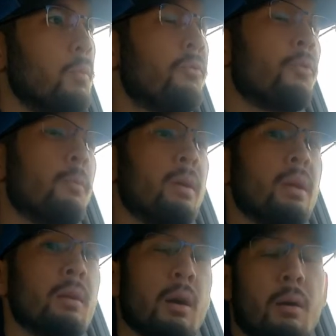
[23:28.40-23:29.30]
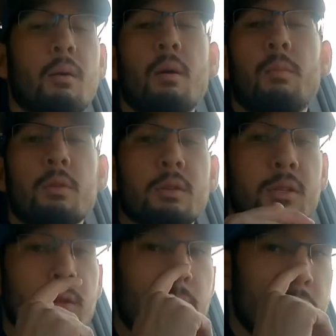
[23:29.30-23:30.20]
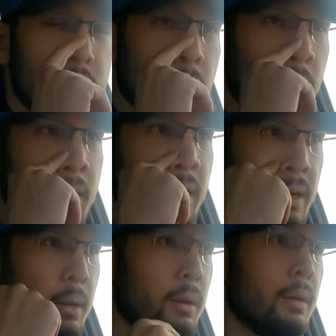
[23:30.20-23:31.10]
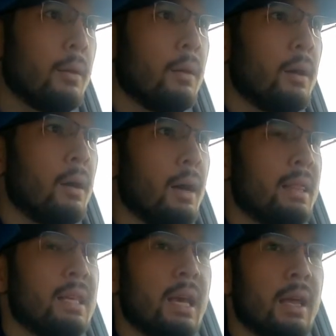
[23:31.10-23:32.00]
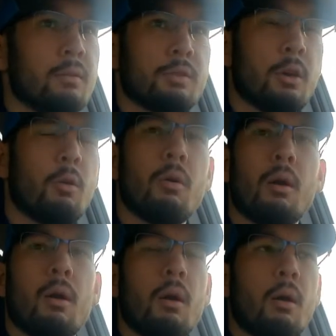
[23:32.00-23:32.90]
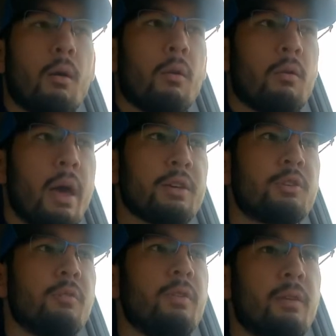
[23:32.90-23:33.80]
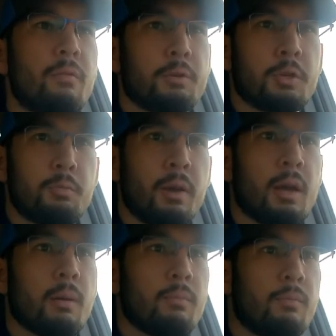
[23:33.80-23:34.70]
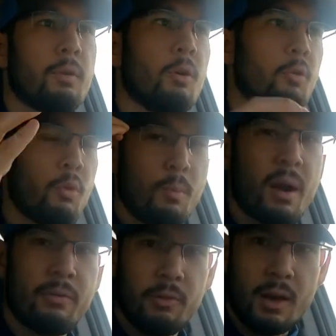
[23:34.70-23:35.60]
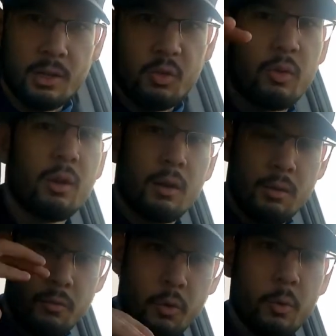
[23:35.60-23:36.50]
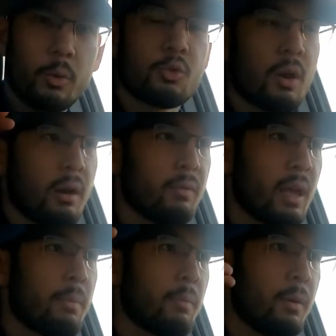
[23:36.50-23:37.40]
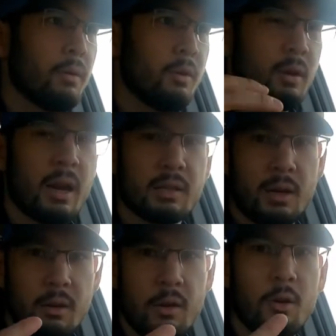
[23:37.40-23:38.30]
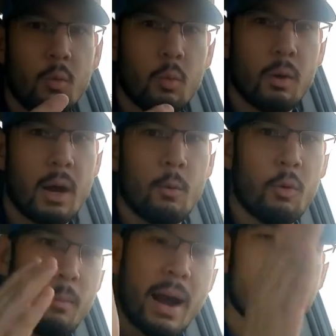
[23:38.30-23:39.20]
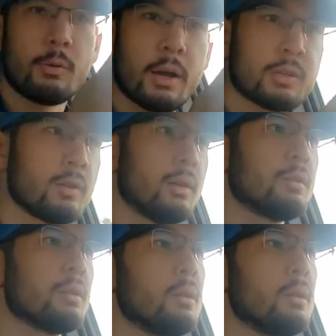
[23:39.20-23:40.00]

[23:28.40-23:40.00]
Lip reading: For me, I'll put this little nugget at the end. So, SUV versus pickup. Going with my philosophy on the 4-wheel drive capability. You guys kind of know where my direction is.